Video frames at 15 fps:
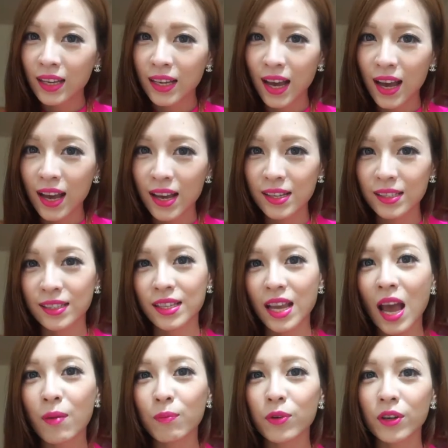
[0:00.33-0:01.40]
Hi guys, it's
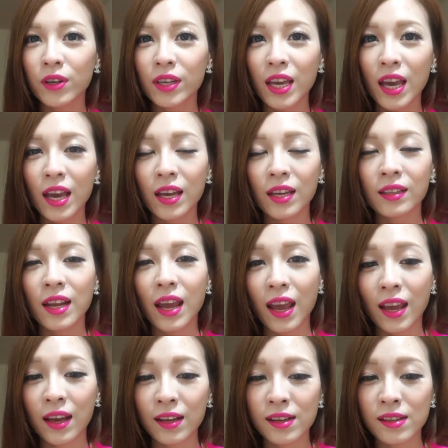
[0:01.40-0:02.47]
Amber again,
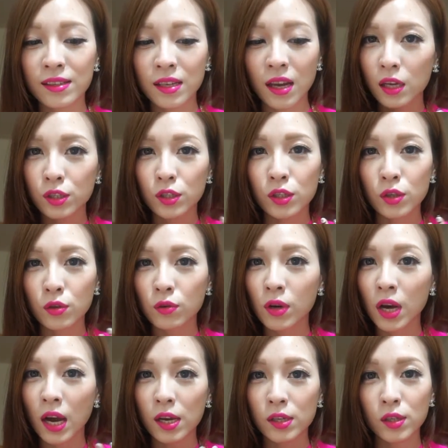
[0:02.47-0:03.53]
and as
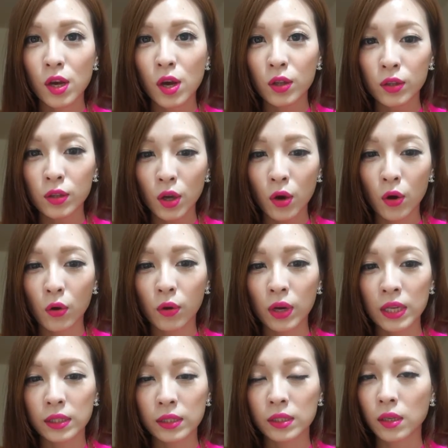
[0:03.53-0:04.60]
you guys all know,
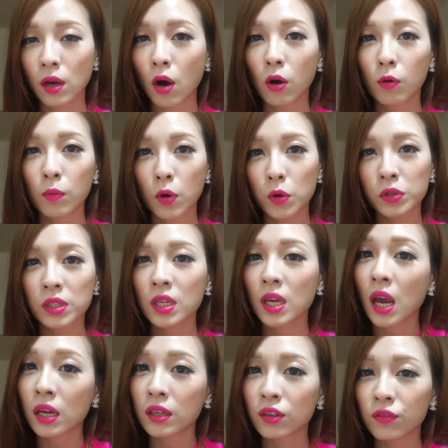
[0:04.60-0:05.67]
it's almost the
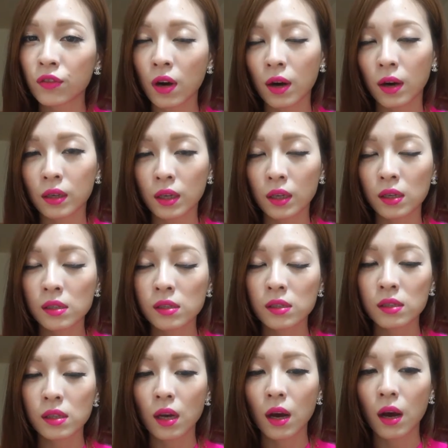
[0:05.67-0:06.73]
end of
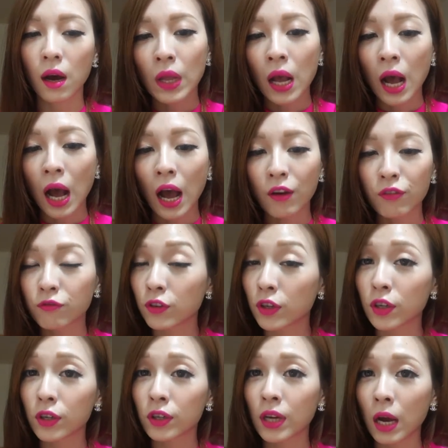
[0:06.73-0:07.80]
August. I
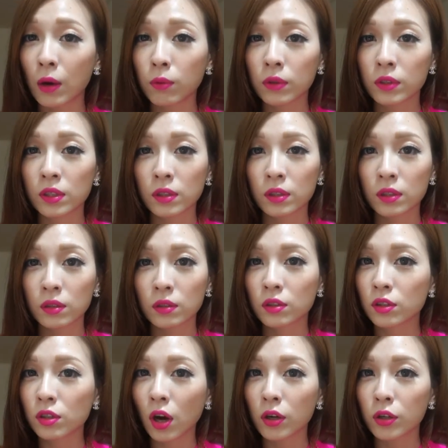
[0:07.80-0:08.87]
figured I would
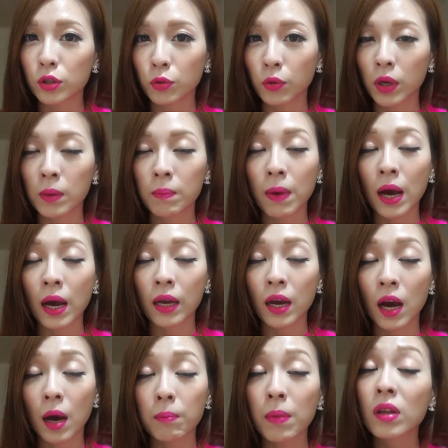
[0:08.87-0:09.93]
start doing my
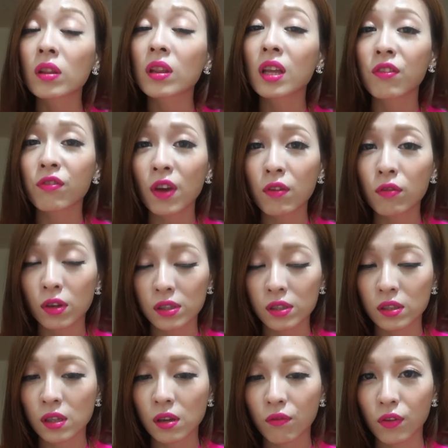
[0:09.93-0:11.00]
uh, monthly
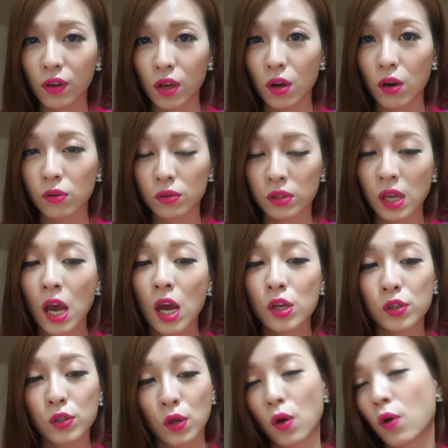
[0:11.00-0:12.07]
favorites videos,
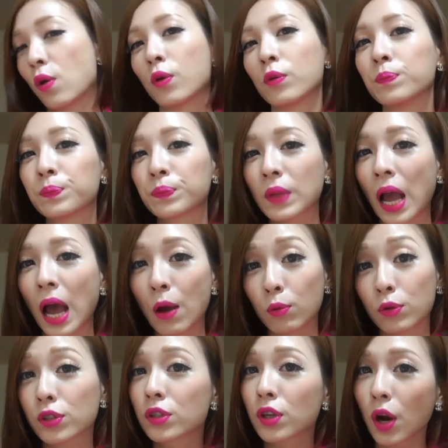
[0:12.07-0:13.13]
so I
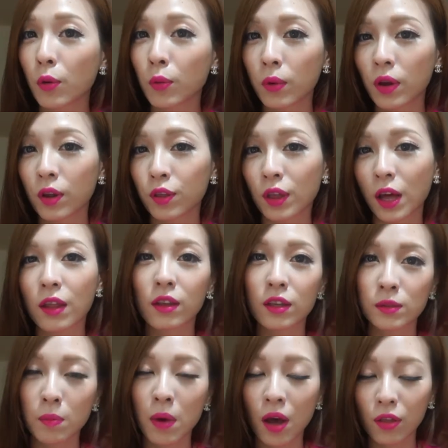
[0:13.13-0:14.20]
will start with
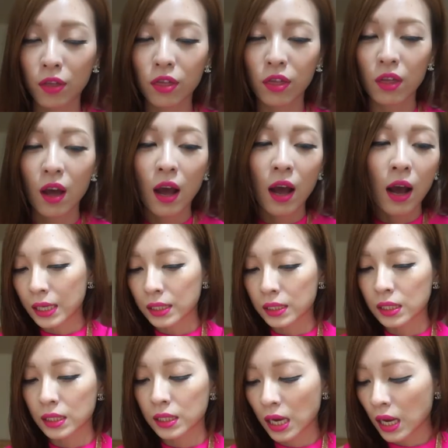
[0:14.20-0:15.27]
this month.
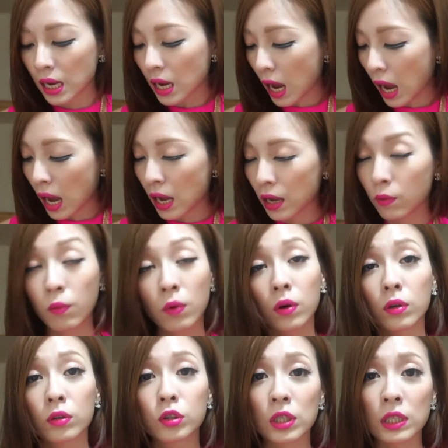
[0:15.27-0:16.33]
And today I
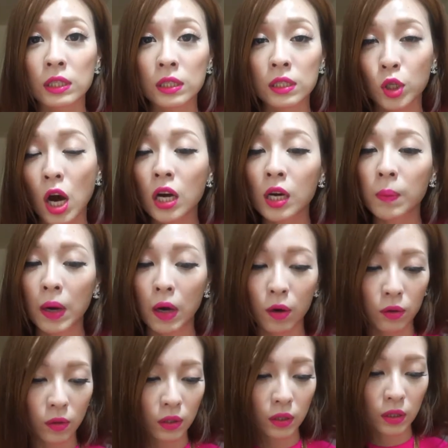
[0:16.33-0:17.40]
will just talk
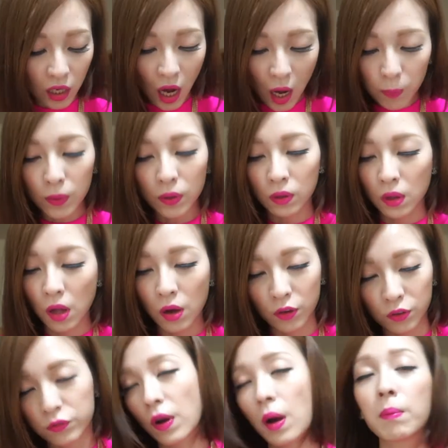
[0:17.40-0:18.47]
about a couple
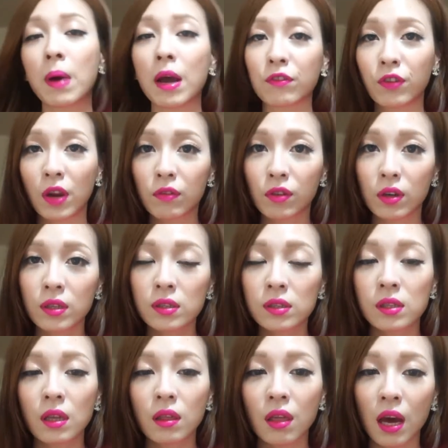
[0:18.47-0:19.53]
of my
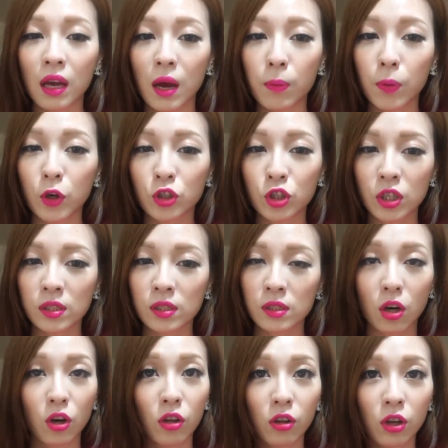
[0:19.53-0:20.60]
favorites that I
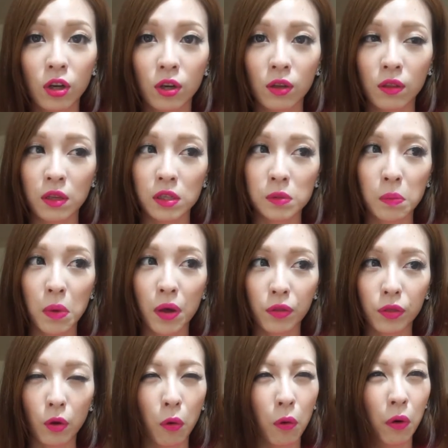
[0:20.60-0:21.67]
purchased earlier this
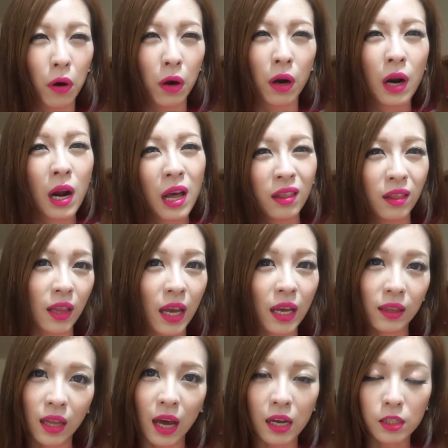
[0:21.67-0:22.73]
month or
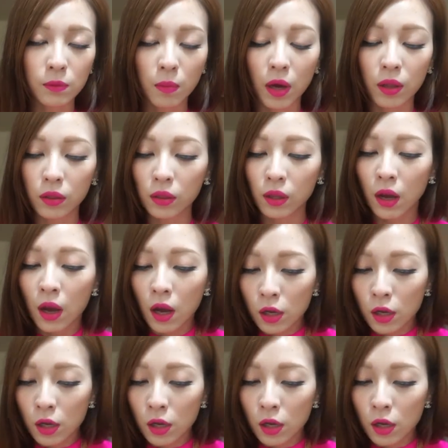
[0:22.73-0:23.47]
late last month.